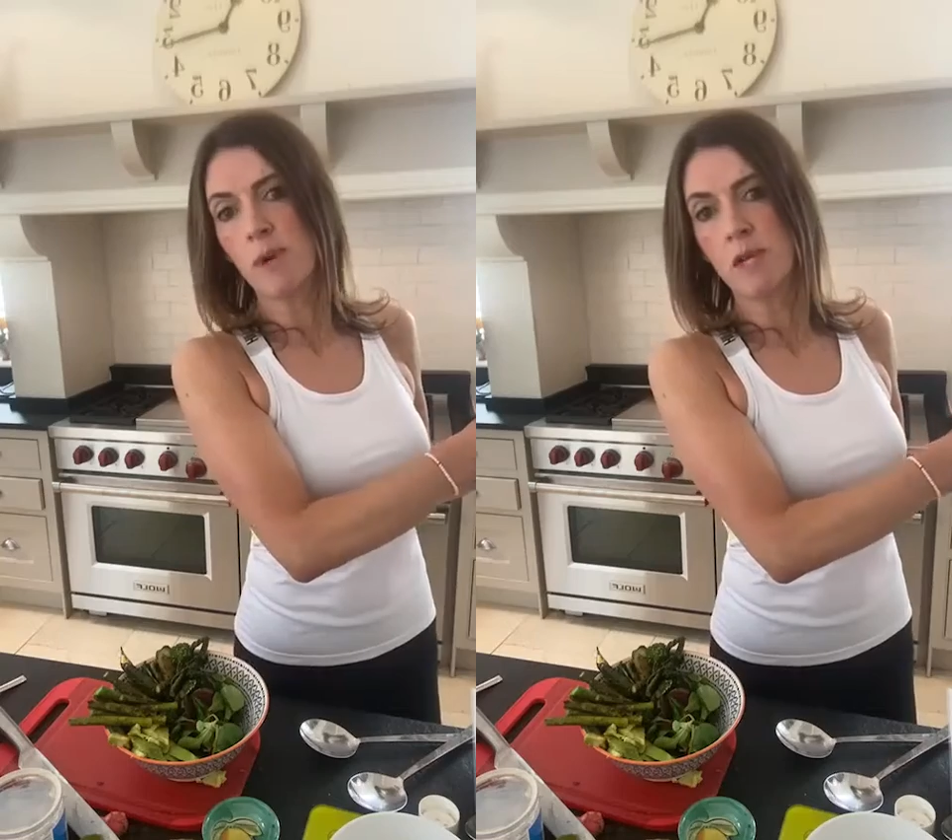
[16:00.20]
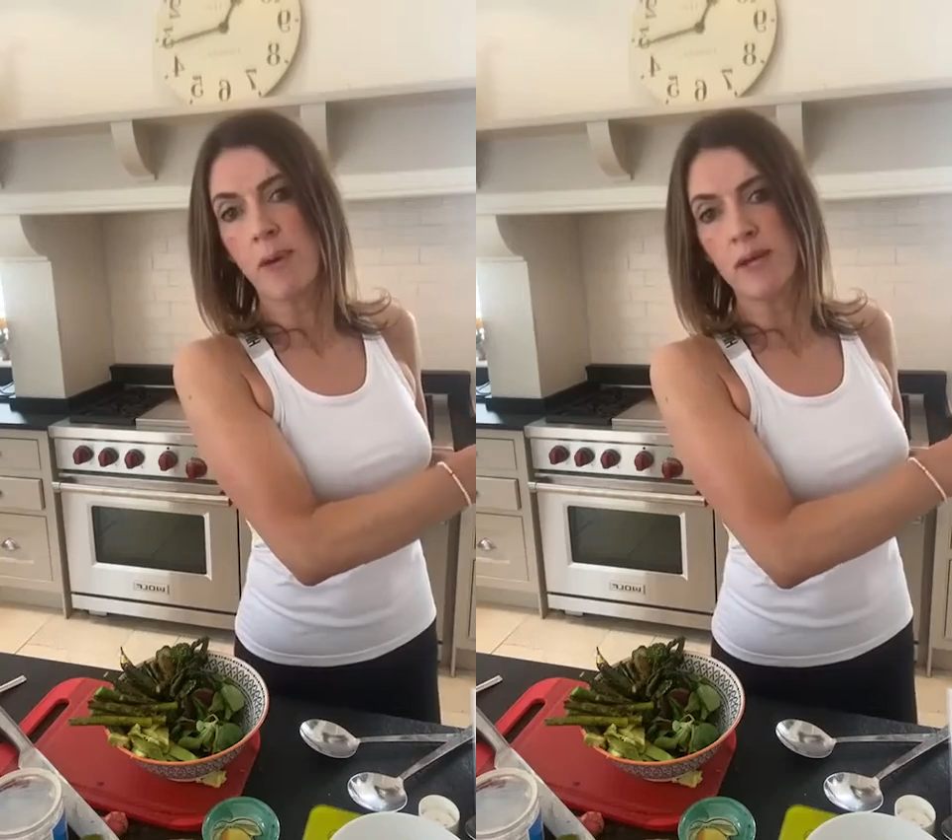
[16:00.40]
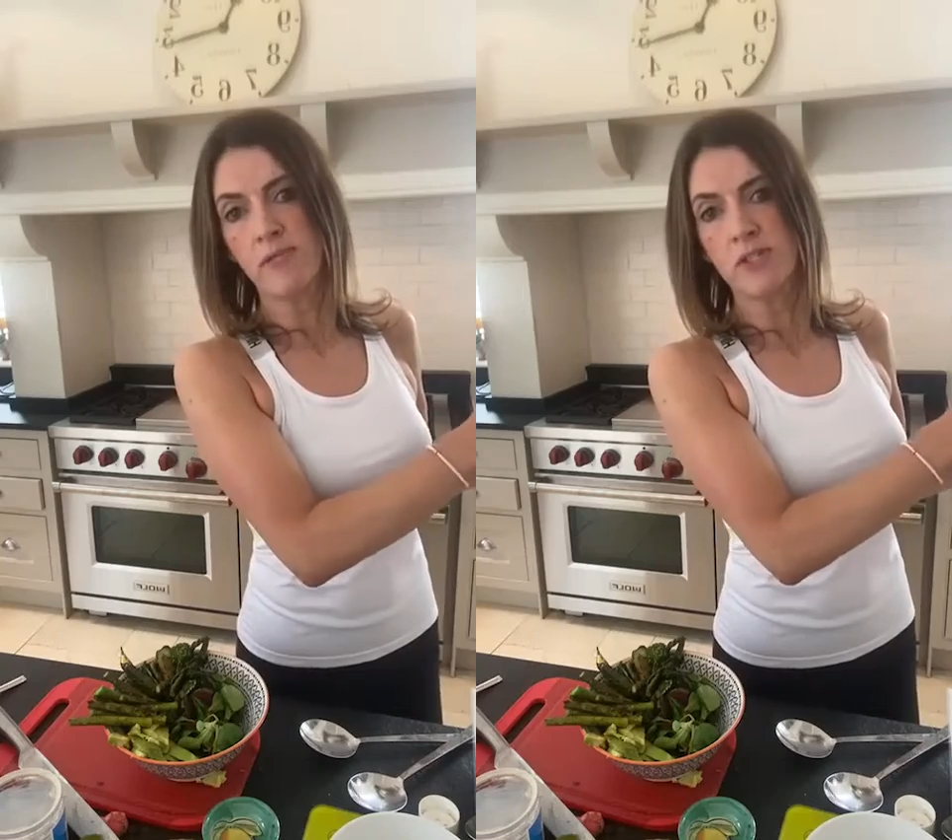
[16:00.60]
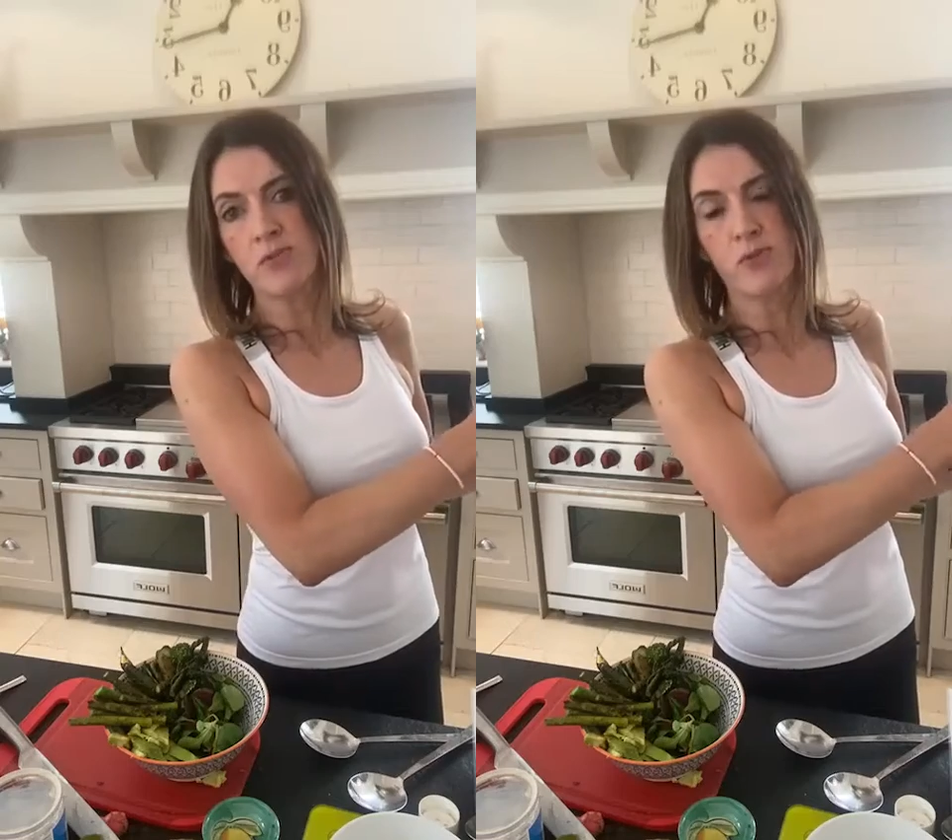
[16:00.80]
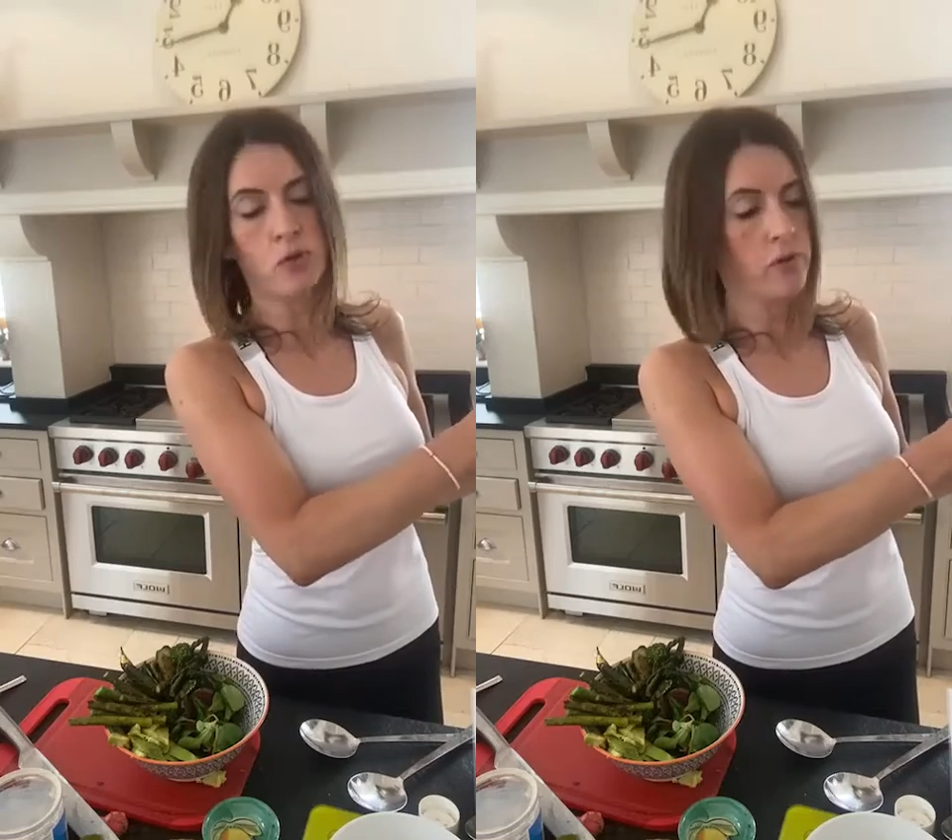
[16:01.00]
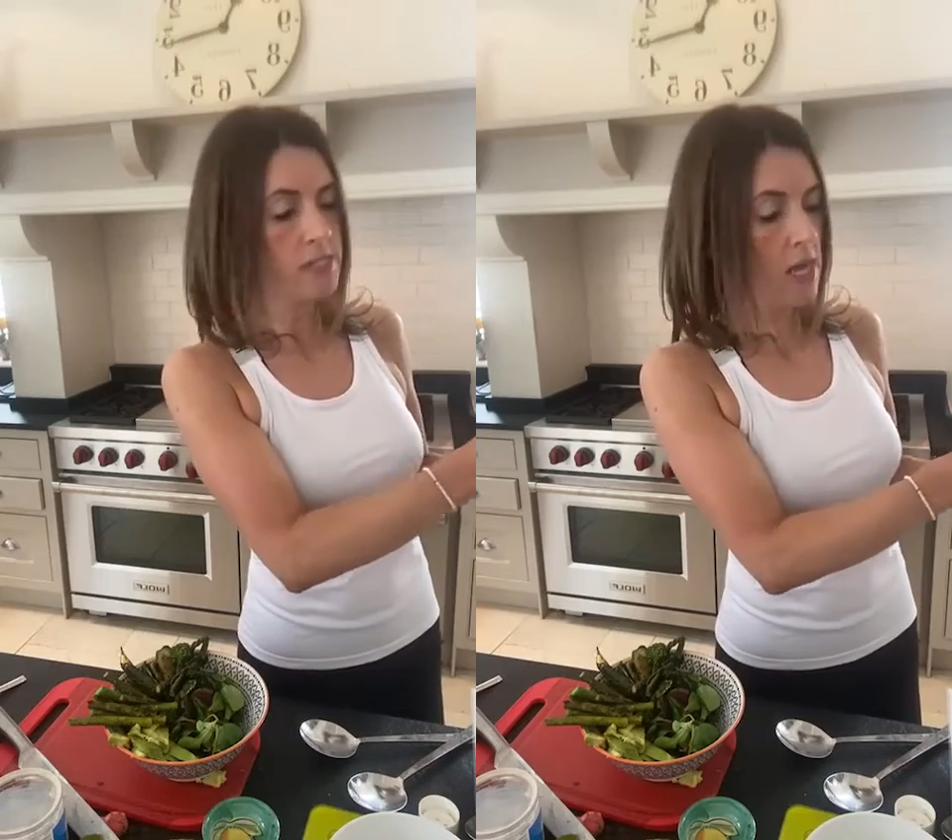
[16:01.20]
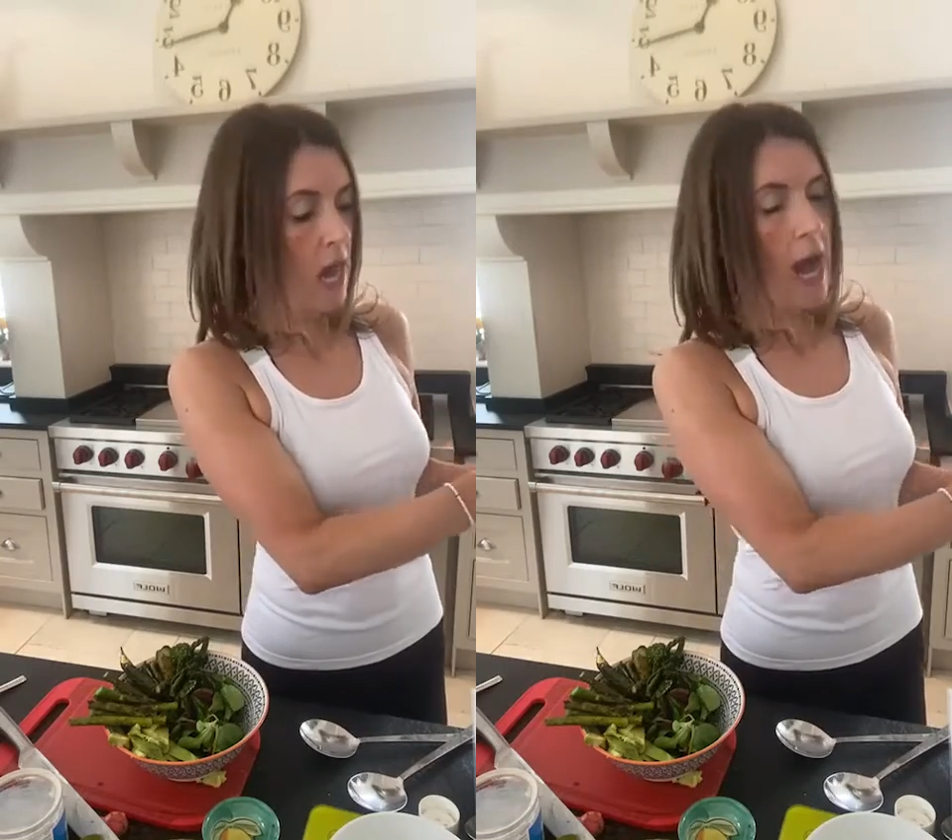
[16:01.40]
many benefits for us.